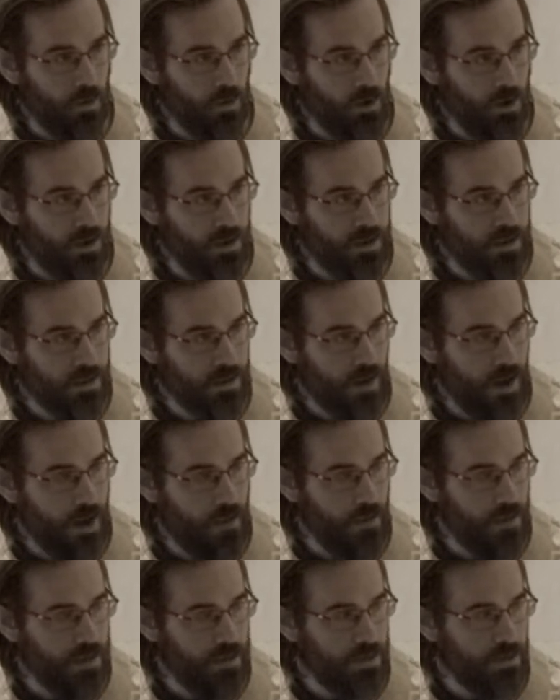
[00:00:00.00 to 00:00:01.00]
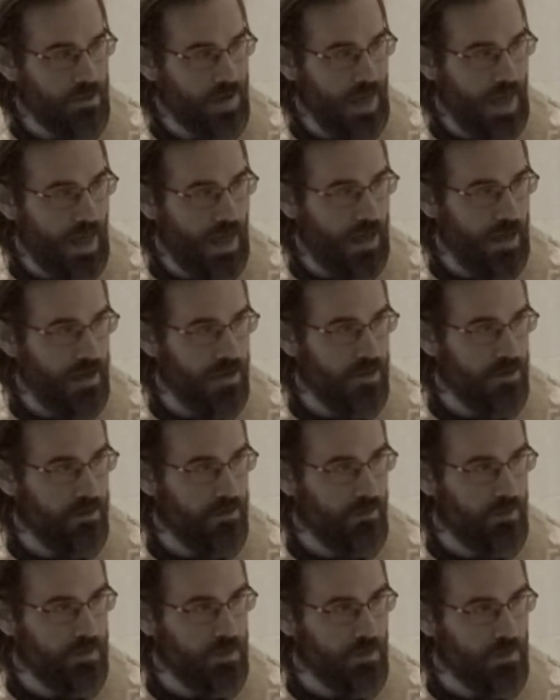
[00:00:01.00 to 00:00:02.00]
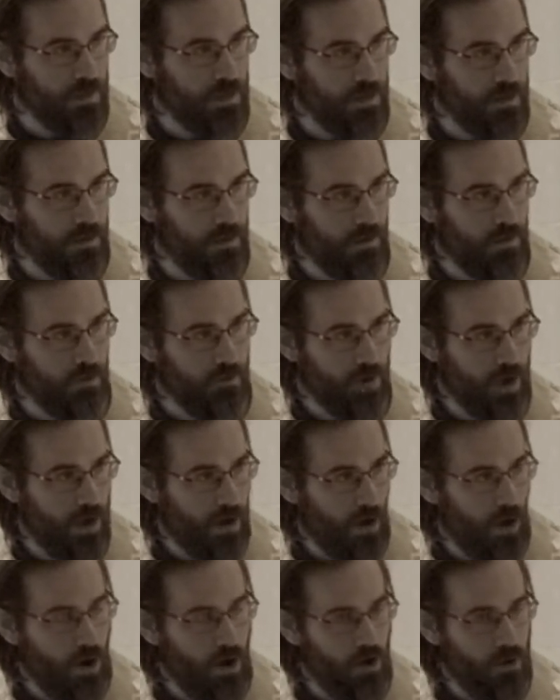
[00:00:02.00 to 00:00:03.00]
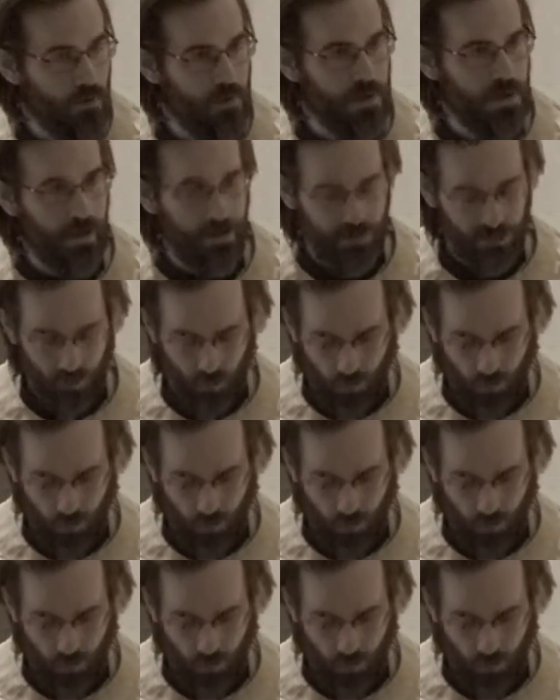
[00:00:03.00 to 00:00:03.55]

was coming to an end between the Red Army and the